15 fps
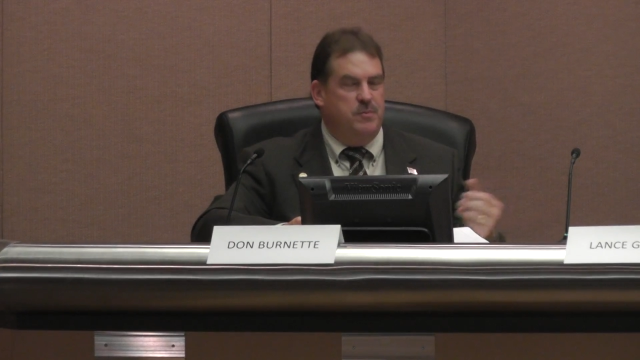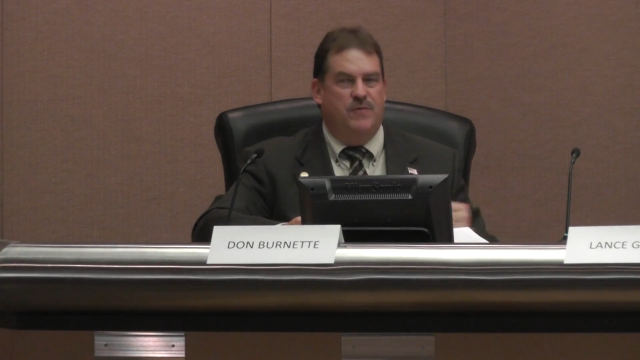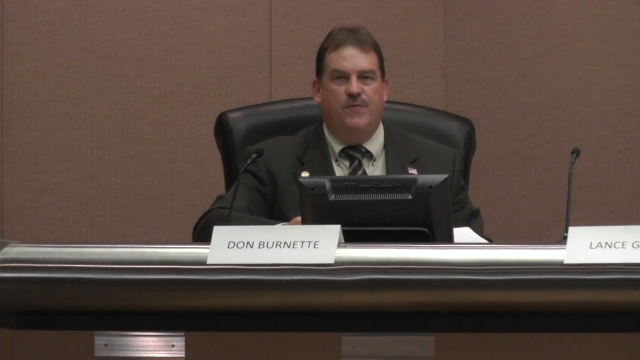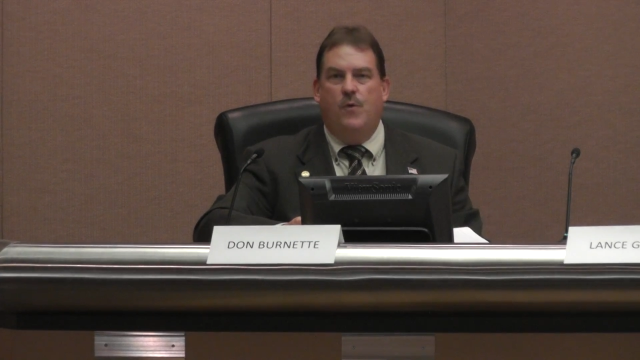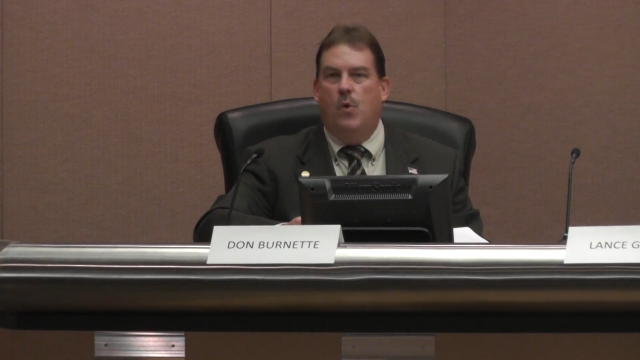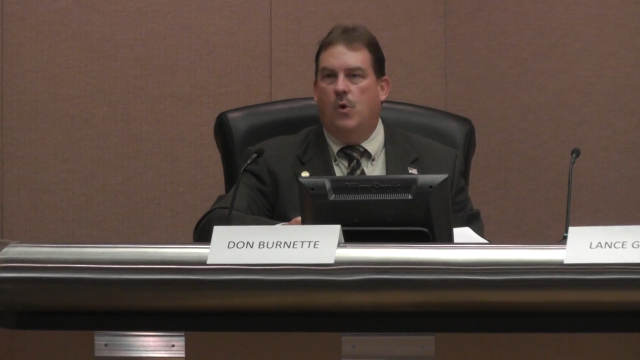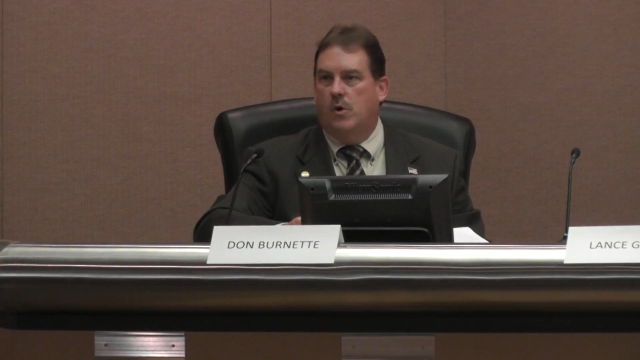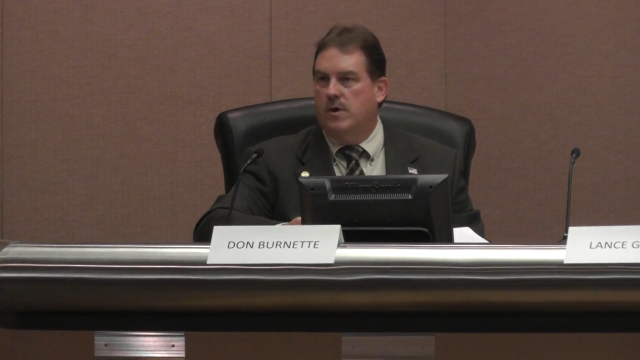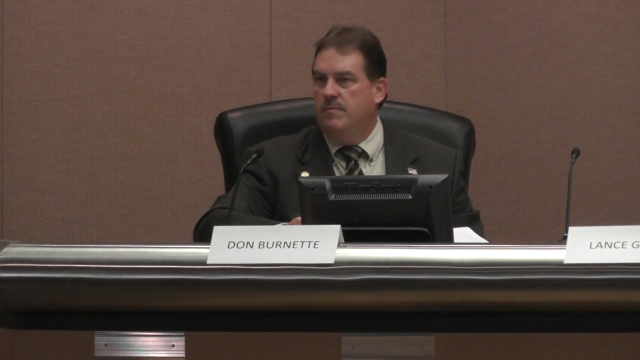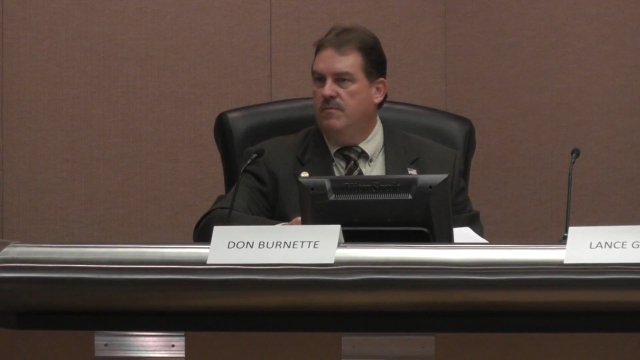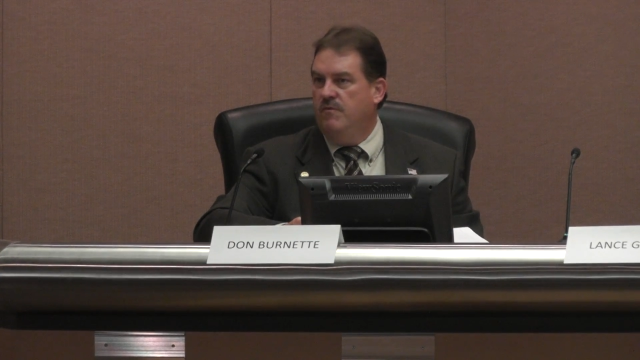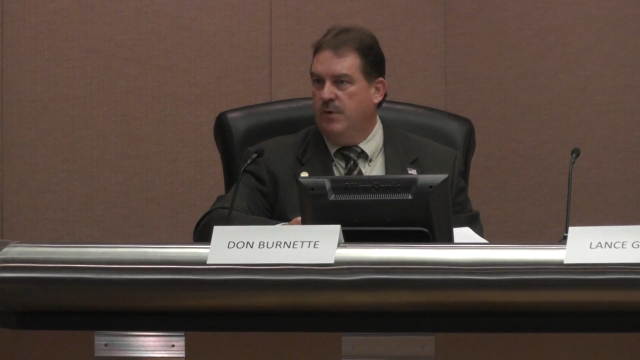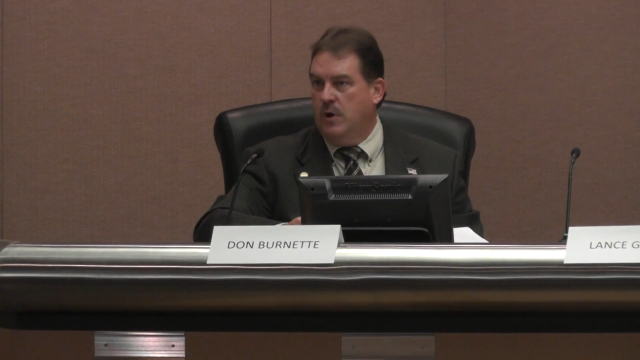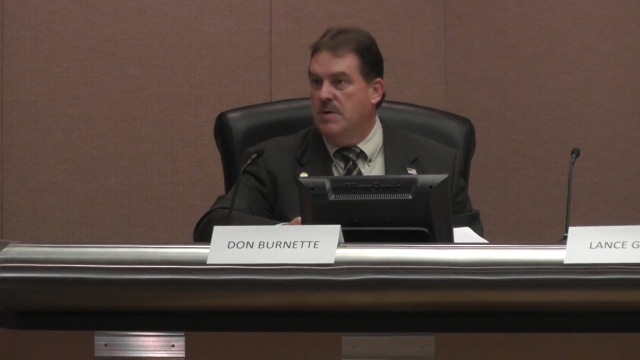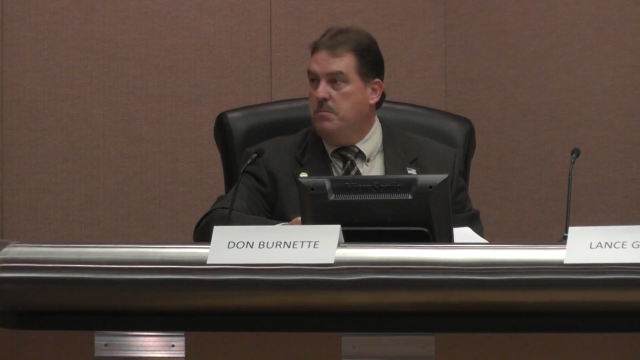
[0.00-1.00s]
before,
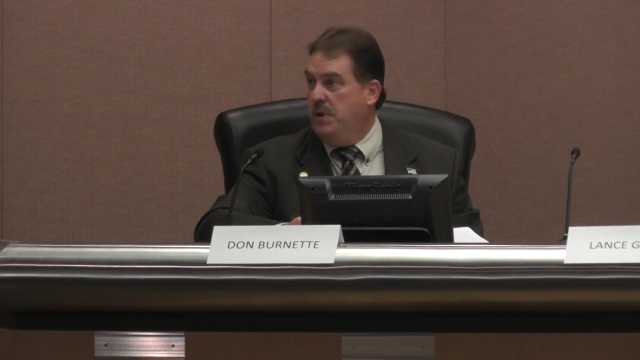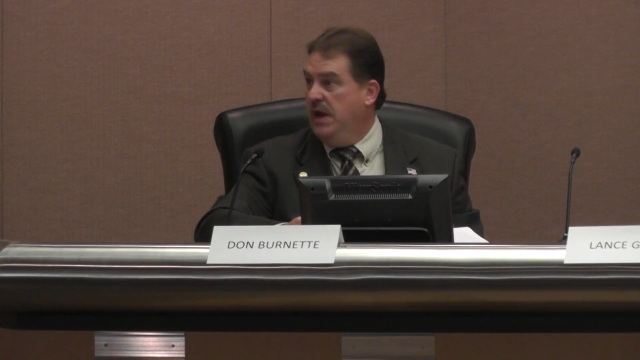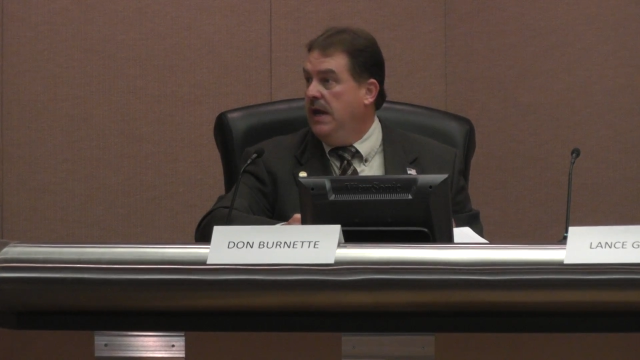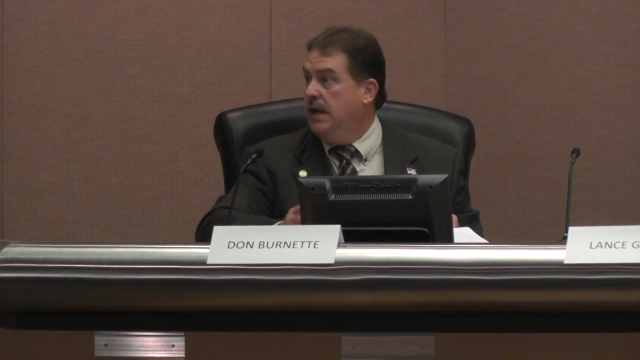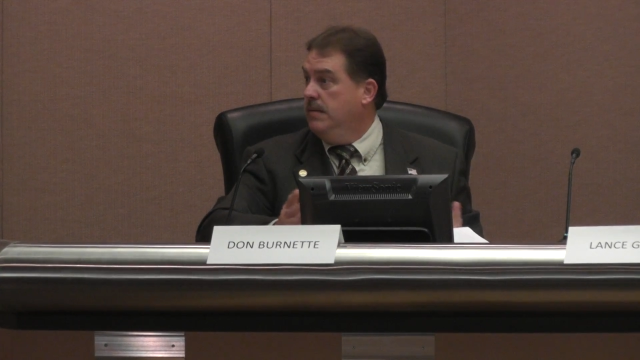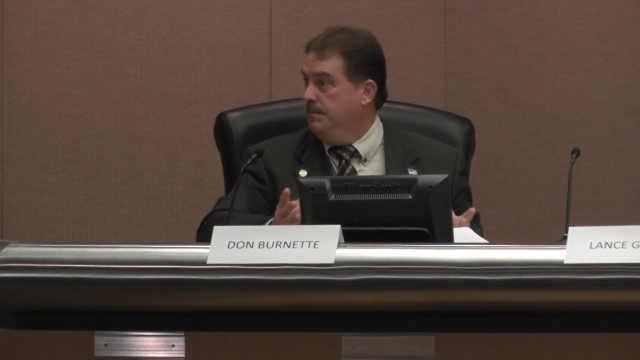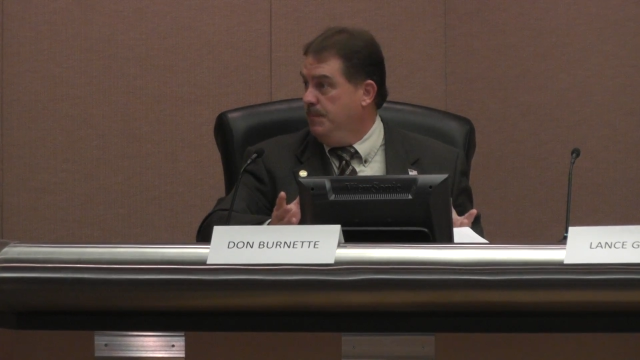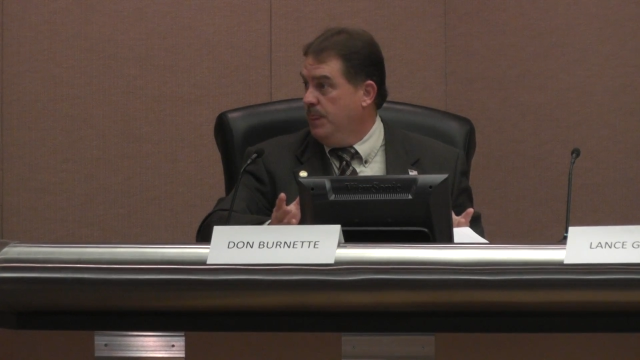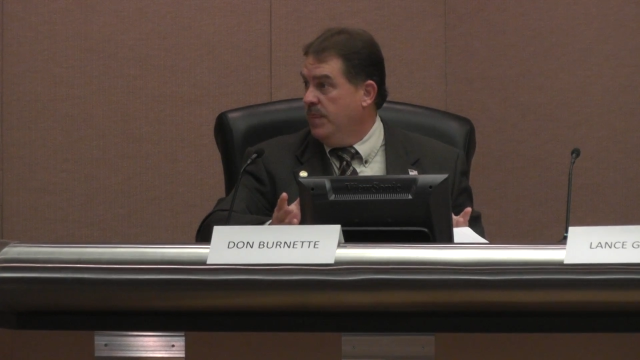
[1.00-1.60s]
very big.